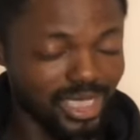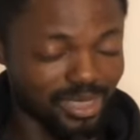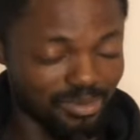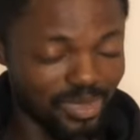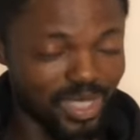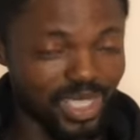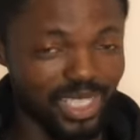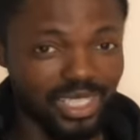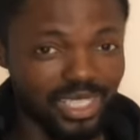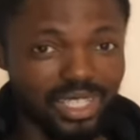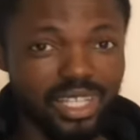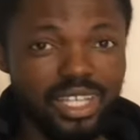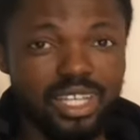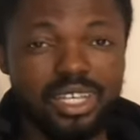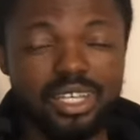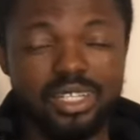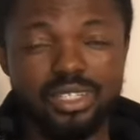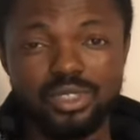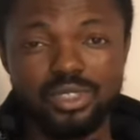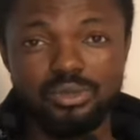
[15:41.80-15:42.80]
I mean,
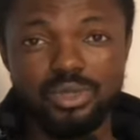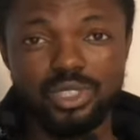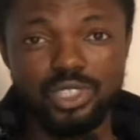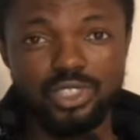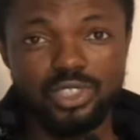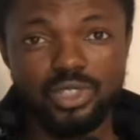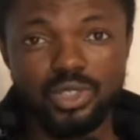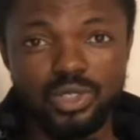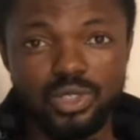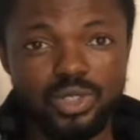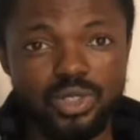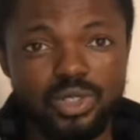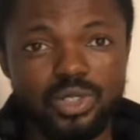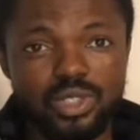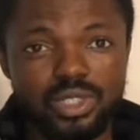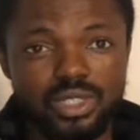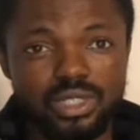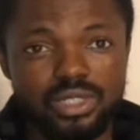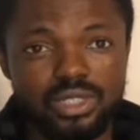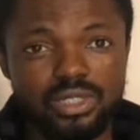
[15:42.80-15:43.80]
to be sure
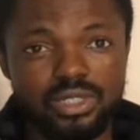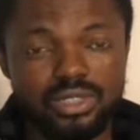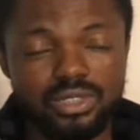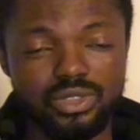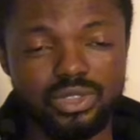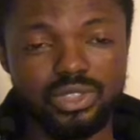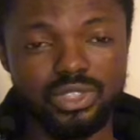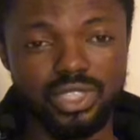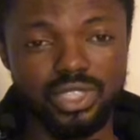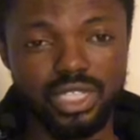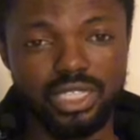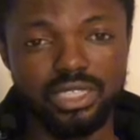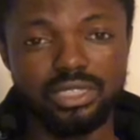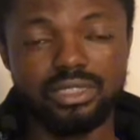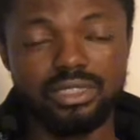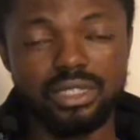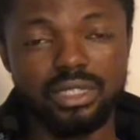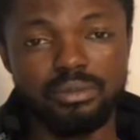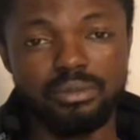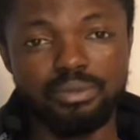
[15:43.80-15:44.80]
you track
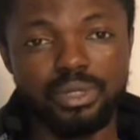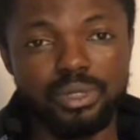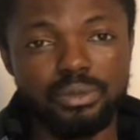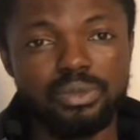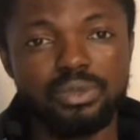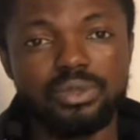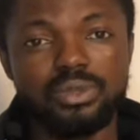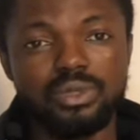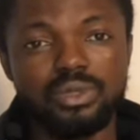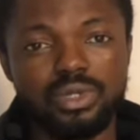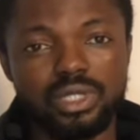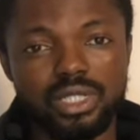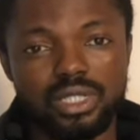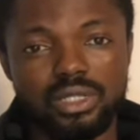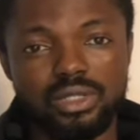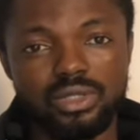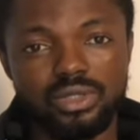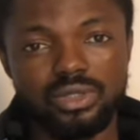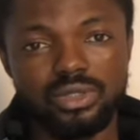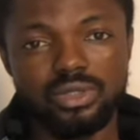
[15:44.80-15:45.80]
them. People who are
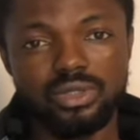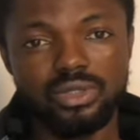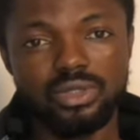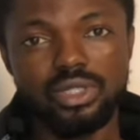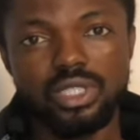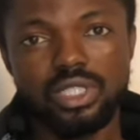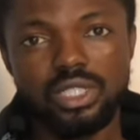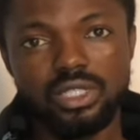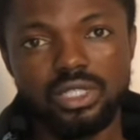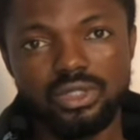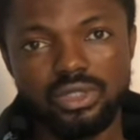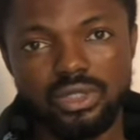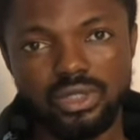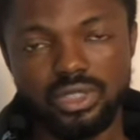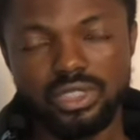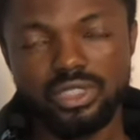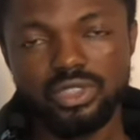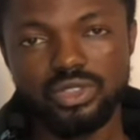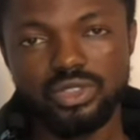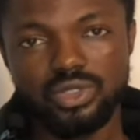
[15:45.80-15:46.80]
also
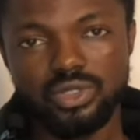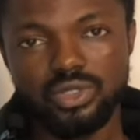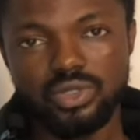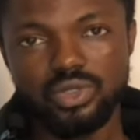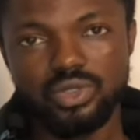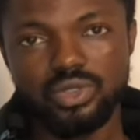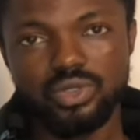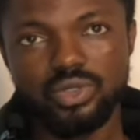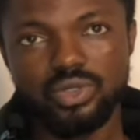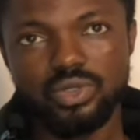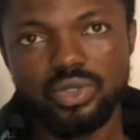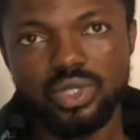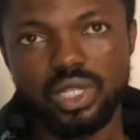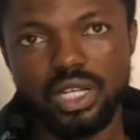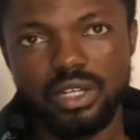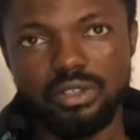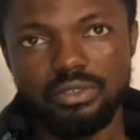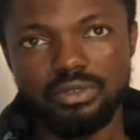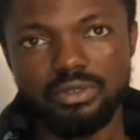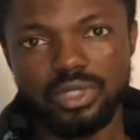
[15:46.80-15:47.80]
talking to you
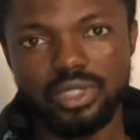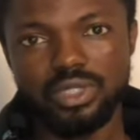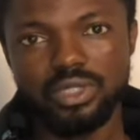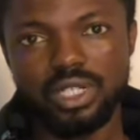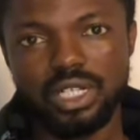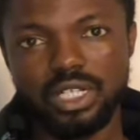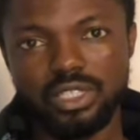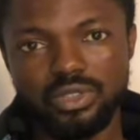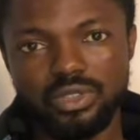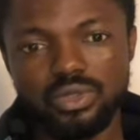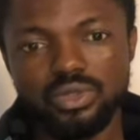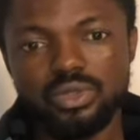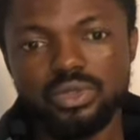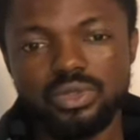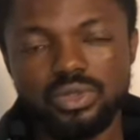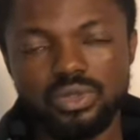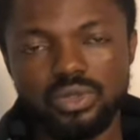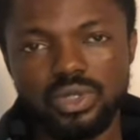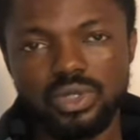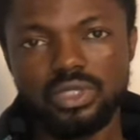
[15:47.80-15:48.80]
are real, and
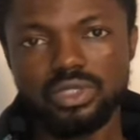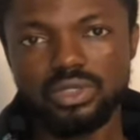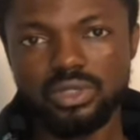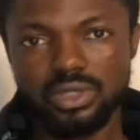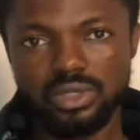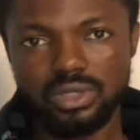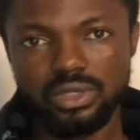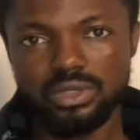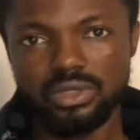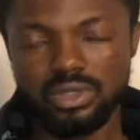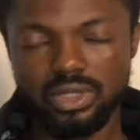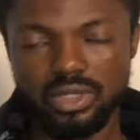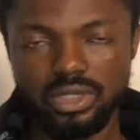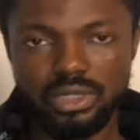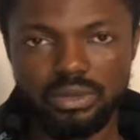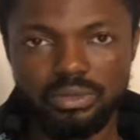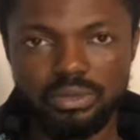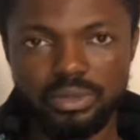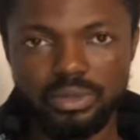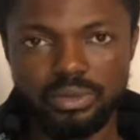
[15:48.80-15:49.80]
you who is talking to
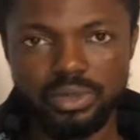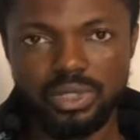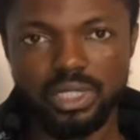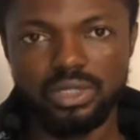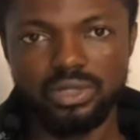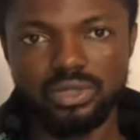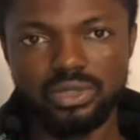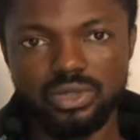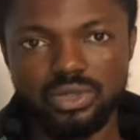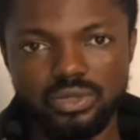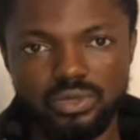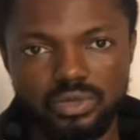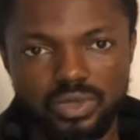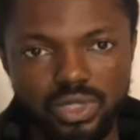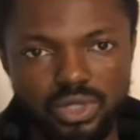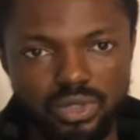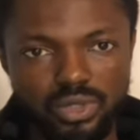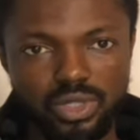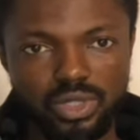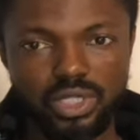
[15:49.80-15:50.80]
other people are also
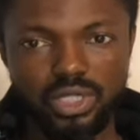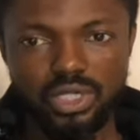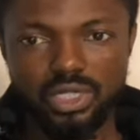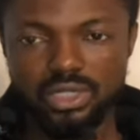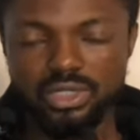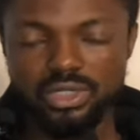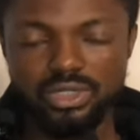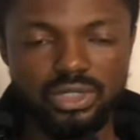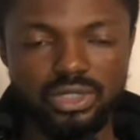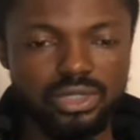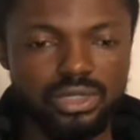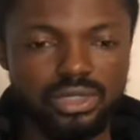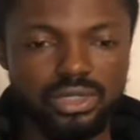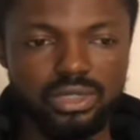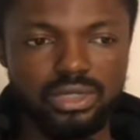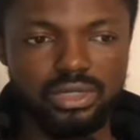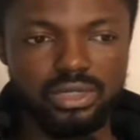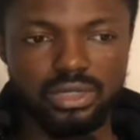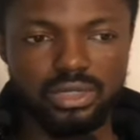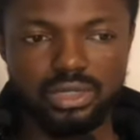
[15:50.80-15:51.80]
real.
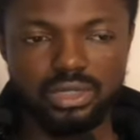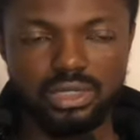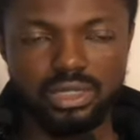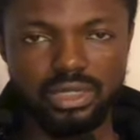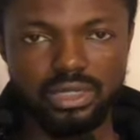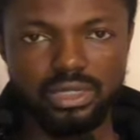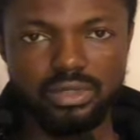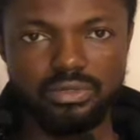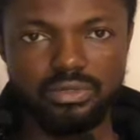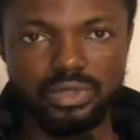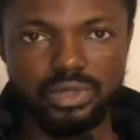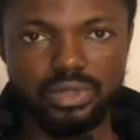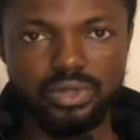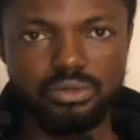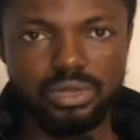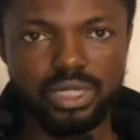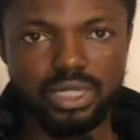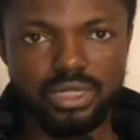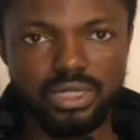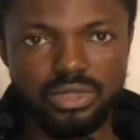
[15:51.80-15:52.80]
It takes a few
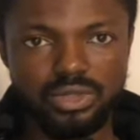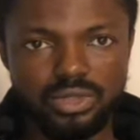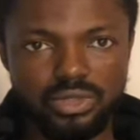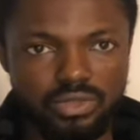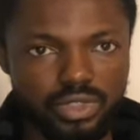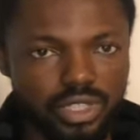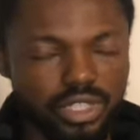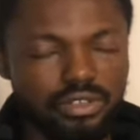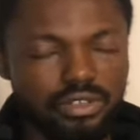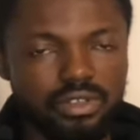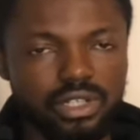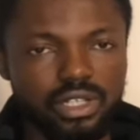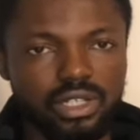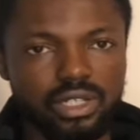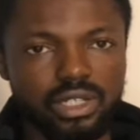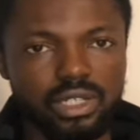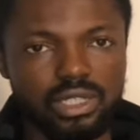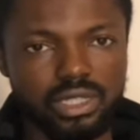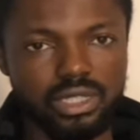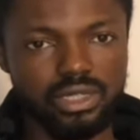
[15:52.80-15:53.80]
minutes to verify
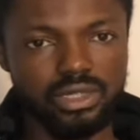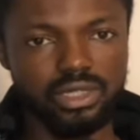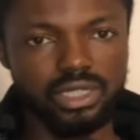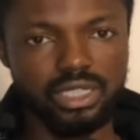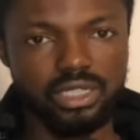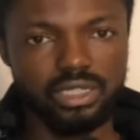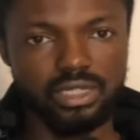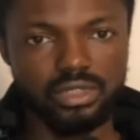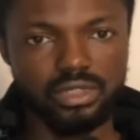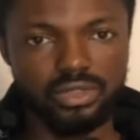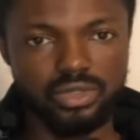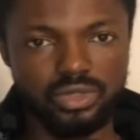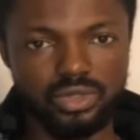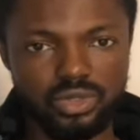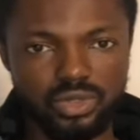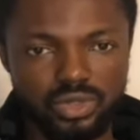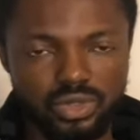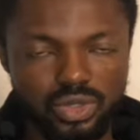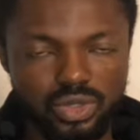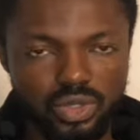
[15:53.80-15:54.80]
your account and you're
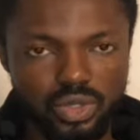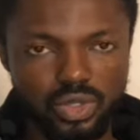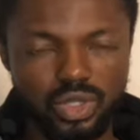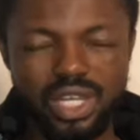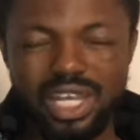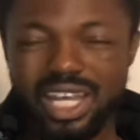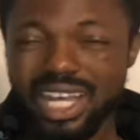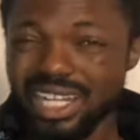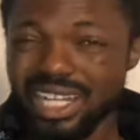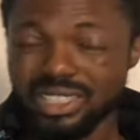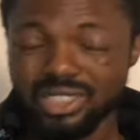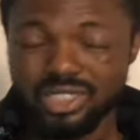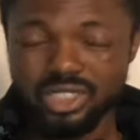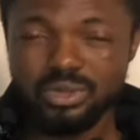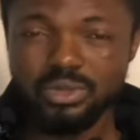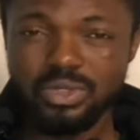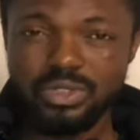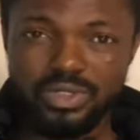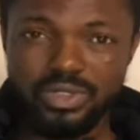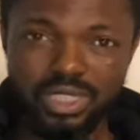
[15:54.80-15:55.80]
good to go. And
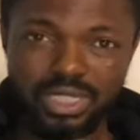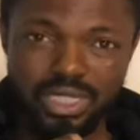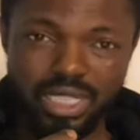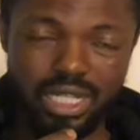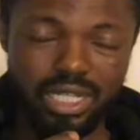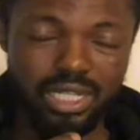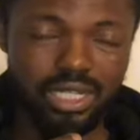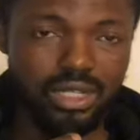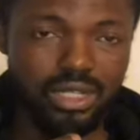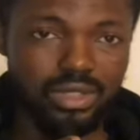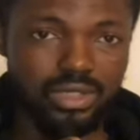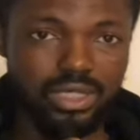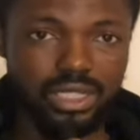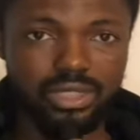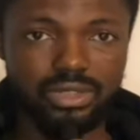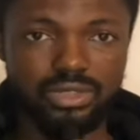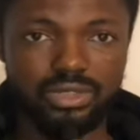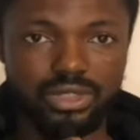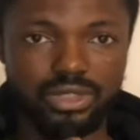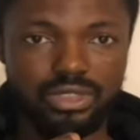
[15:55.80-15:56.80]
some of these accounts
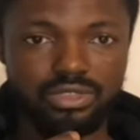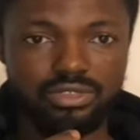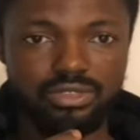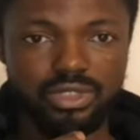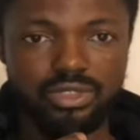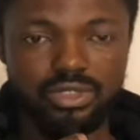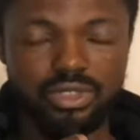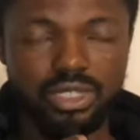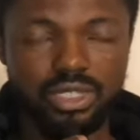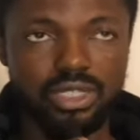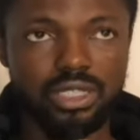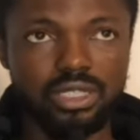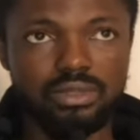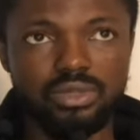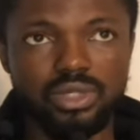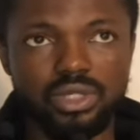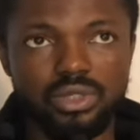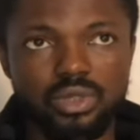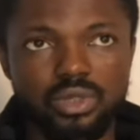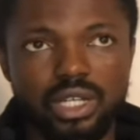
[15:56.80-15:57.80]
actually
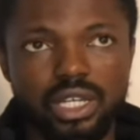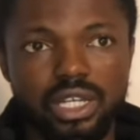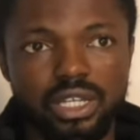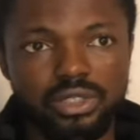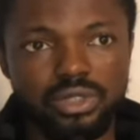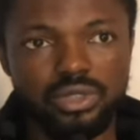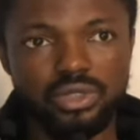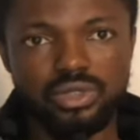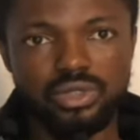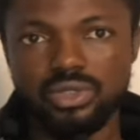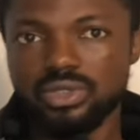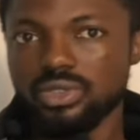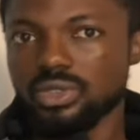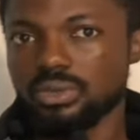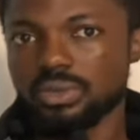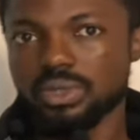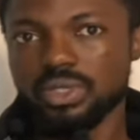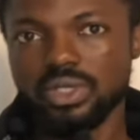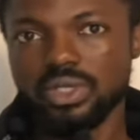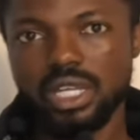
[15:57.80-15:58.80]
require you to
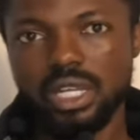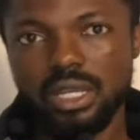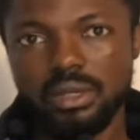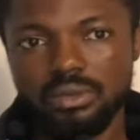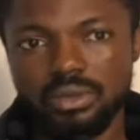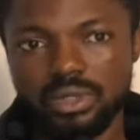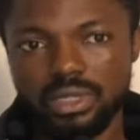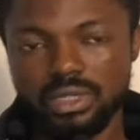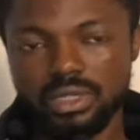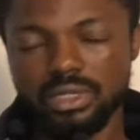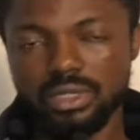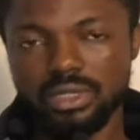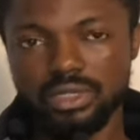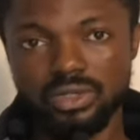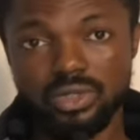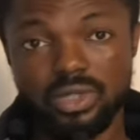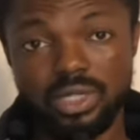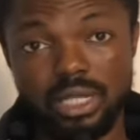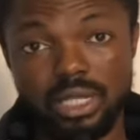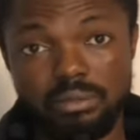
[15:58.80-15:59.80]
subscribe with a
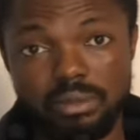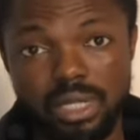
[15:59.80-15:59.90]
little